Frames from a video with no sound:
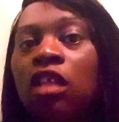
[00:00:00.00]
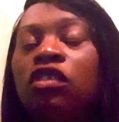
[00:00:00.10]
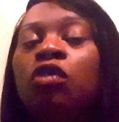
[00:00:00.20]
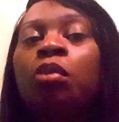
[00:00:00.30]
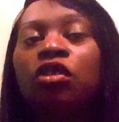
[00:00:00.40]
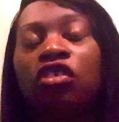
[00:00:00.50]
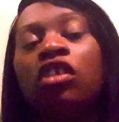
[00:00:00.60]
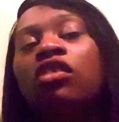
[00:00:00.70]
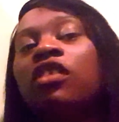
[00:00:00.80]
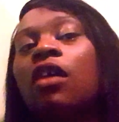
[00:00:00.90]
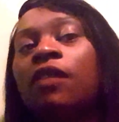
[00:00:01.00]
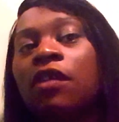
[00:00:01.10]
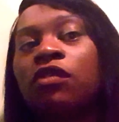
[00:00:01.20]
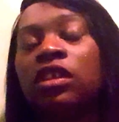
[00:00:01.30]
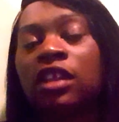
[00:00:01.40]
to pushing yourself
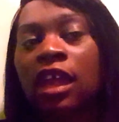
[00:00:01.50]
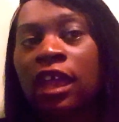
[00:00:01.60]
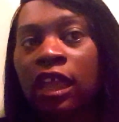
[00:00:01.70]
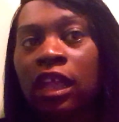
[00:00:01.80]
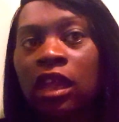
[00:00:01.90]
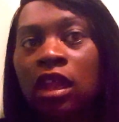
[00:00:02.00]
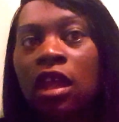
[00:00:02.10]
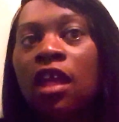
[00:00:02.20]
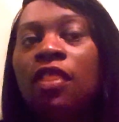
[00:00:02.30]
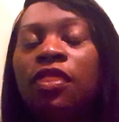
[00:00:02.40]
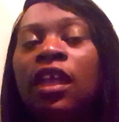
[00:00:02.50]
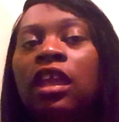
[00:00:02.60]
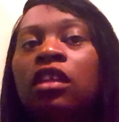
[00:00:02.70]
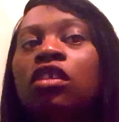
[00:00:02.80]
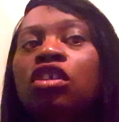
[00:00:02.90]
every day,
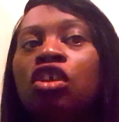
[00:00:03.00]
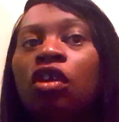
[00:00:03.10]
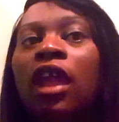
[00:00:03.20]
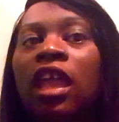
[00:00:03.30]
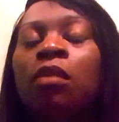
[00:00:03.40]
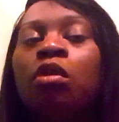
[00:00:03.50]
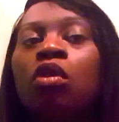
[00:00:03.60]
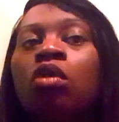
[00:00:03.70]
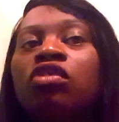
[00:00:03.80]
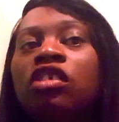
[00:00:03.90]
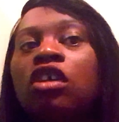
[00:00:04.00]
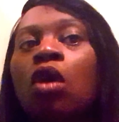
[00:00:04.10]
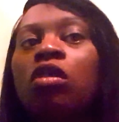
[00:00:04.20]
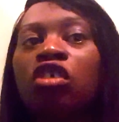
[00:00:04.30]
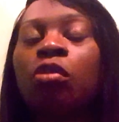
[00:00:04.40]
then you're able to
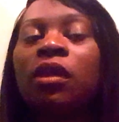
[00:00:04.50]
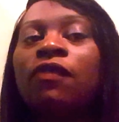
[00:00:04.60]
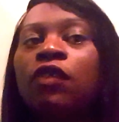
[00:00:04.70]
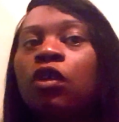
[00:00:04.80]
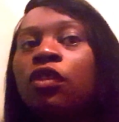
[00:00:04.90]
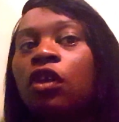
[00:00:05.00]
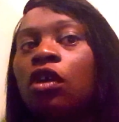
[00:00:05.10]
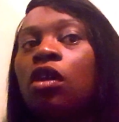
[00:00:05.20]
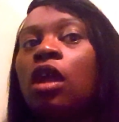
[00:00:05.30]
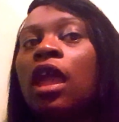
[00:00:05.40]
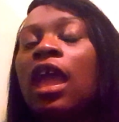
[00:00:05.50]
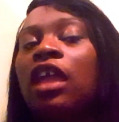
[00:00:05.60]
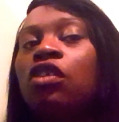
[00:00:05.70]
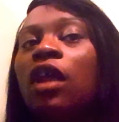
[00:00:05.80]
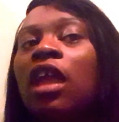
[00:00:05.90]
go a little bit further
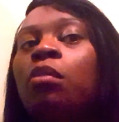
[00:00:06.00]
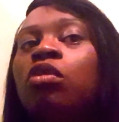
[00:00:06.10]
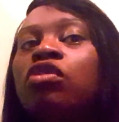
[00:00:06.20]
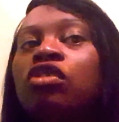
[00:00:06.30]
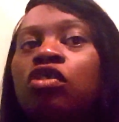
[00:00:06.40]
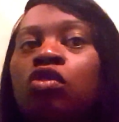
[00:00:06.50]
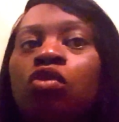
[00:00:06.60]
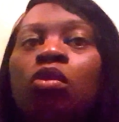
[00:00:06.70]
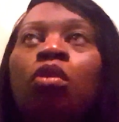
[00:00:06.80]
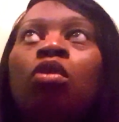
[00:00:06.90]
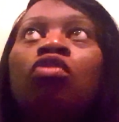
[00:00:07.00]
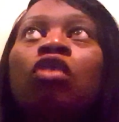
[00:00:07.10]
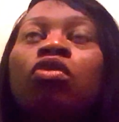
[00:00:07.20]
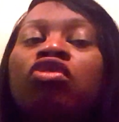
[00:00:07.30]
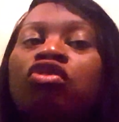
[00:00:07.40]
and you're able to
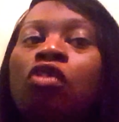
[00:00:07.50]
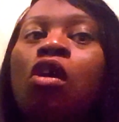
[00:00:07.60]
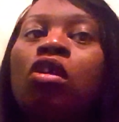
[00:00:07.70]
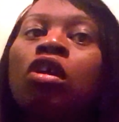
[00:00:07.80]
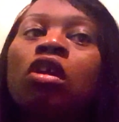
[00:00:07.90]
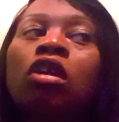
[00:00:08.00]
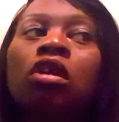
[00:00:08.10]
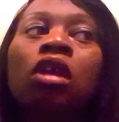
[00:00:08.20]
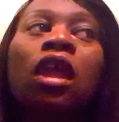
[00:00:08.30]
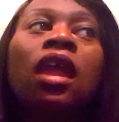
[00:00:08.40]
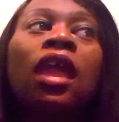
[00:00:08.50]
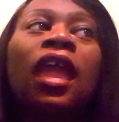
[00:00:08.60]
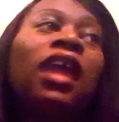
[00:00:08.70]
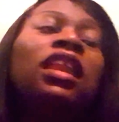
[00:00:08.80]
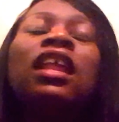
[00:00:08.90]
grow stronger
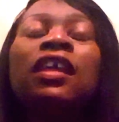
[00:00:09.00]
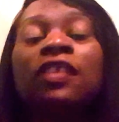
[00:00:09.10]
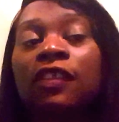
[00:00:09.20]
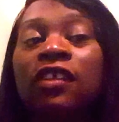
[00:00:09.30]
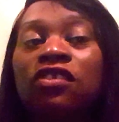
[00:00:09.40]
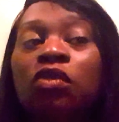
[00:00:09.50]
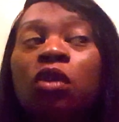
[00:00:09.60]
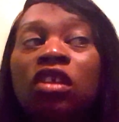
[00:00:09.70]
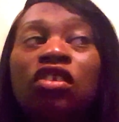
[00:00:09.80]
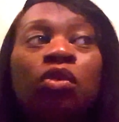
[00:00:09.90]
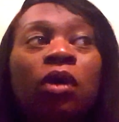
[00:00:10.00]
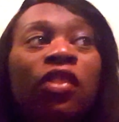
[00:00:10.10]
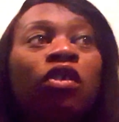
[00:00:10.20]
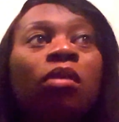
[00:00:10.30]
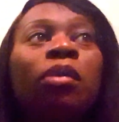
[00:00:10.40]
in anything that you want to do,
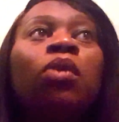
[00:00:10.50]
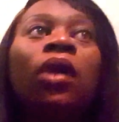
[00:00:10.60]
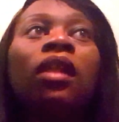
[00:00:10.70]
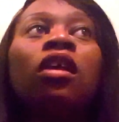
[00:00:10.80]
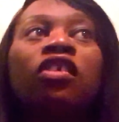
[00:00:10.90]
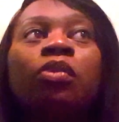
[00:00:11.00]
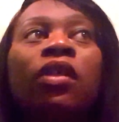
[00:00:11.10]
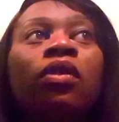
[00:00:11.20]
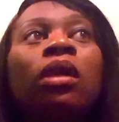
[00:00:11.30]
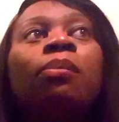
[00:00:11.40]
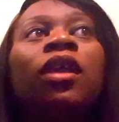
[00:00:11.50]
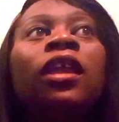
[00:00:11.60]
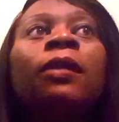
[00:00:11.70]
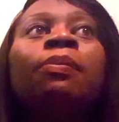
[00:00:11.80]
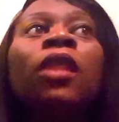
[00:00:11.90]
whether it be weight loss, whether it
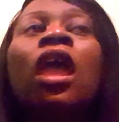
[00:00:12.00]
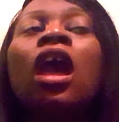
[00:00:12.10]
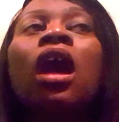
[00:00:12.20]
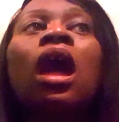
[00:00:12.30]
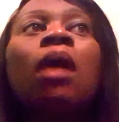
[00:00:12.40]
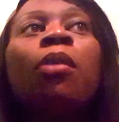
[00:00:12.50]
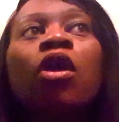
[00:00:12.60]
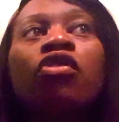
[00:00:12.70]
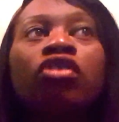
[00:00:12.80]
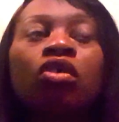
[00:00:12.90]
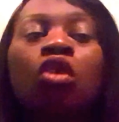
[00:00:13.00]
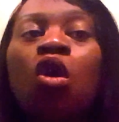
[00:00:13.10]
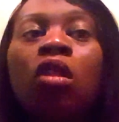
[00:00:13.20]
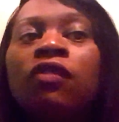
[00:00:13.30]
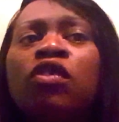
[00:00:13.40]
be a, a personal
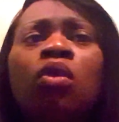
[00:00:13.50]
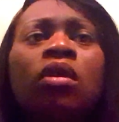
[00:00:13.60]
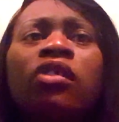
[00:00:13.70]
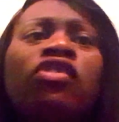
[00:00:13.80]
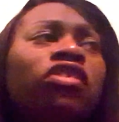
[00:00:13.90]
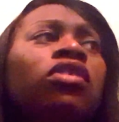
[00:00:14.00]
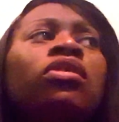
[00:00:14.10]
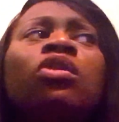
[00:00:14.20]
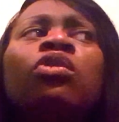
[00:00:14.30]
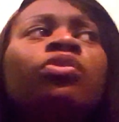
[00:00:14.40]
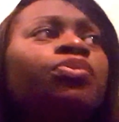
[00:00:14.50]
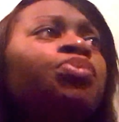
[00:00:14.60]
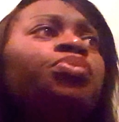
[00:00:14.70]
goal of yours to